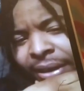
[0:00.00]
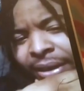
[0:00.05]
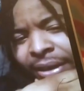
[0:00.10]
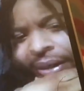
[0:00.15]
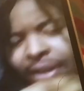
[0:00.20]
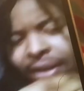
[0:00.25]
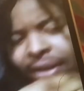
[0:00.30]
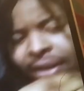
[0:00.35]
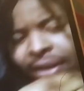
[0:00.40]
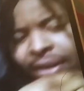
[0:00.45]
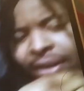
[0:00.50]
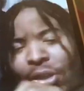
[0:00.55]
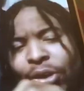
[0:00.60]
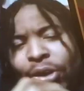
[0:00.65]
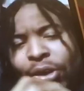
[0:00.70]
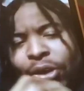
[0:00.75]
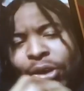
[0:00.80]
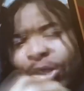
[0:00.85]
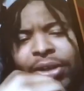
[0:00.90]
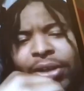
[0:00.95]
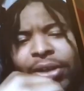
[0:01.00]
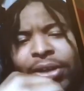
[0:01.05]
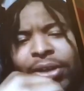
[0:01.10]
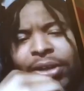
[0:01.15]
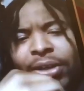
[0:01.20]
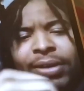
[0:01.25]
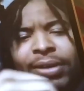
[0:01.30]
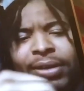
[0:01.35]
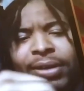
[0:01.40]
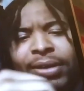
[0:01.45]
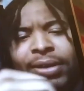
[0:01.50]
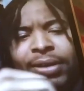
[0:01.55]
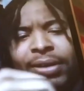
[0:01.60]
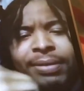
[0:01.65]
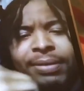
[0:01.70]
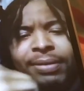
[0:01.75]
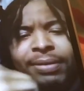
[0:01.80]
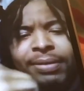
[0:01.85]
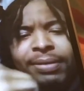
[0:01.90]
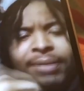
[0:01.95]
New York. Okay,
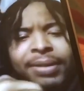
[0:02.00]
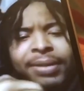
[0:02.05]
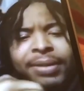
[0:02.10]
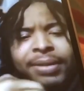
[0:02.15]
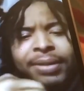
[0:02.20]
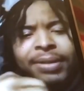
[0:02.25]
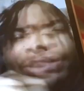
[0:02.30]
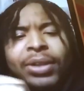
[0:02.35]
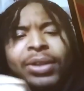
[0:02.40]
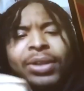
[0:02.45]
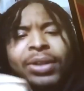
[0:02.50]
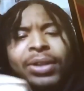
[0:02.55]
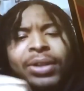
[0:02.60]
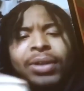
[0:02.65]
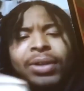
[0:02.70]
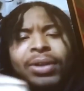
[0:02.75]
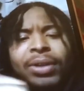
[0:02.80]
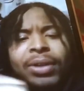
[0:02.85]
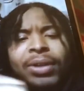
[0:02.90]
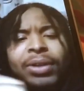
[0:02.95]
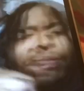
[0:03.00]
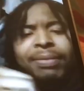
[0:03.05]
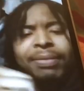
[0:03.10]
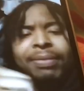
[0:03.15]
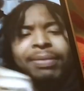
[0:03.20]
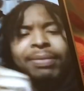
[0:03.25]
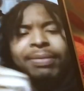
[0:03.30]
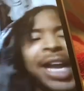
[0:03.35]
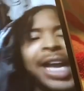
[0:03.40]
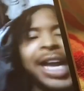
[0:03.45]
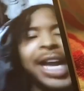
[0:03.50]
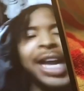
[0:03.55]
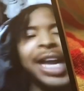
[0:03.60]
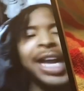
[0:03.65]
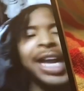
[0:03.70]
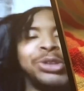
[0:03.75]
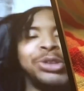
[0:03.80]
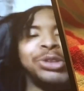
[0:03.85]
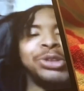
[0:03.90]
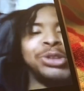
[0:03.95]
okay. I thought you
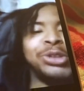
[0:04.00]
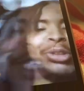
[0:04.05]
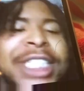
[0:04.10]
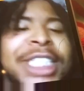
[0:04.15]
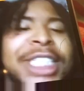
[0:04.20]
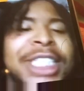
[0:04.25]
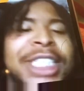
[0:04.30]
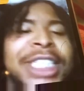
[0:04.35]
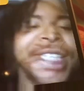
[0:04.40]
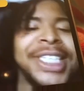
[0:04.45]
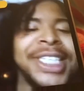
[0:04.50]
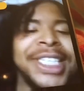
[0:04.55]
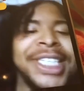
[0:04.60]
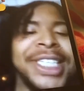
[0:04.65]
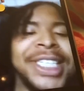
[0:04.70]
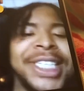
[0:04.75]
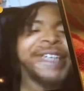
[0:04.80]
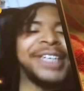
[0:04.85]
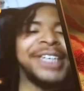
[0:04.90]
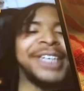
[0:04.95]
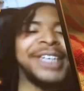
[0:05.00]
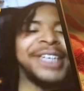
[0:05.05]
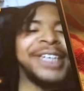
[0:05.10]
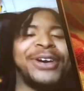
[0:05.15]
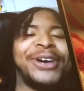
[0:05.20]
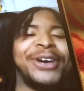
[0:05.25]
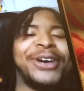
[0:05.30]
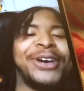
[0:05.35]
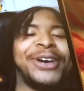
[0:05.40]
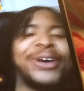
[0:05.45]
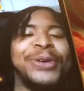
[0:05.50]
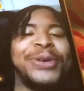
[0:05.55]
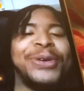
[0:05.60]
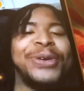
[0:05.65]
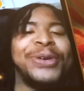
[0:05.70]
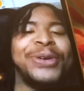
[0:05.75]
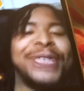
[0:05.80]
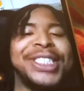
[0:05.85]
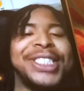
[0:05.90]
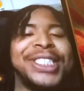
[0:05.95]
said something slick. I'm like, oh, she
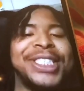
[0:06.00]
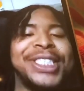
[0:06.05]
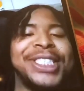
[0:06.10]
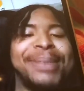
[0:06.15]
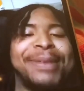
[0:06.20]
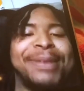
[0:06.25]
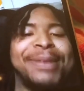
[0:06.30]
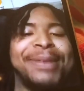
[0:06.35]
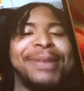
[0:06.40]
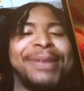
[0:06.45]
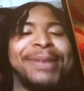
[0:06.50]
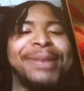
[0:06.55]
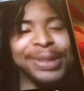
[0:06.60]
snapped on me.